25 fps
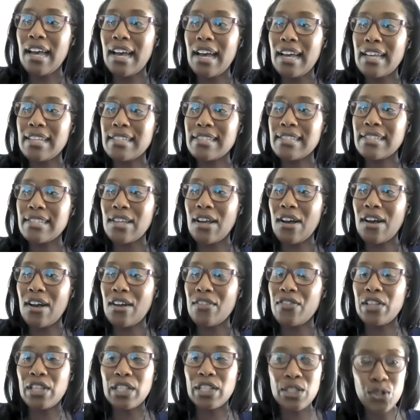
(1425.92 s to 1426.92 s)
I saw
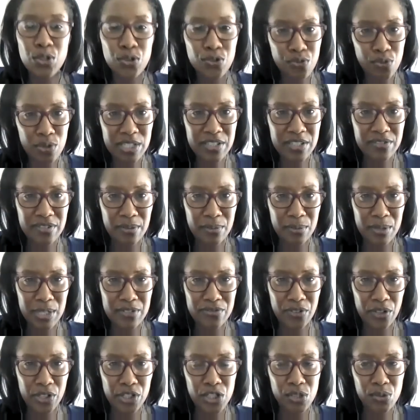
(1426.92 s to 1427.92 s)
the Louvre was
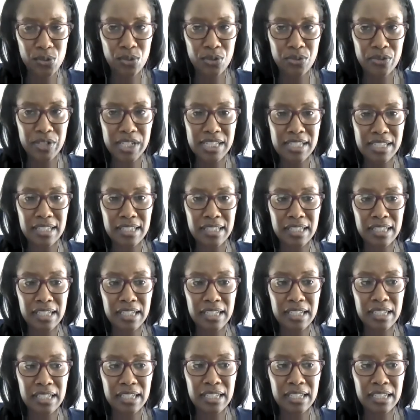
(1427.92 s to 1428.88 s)
virtual recently.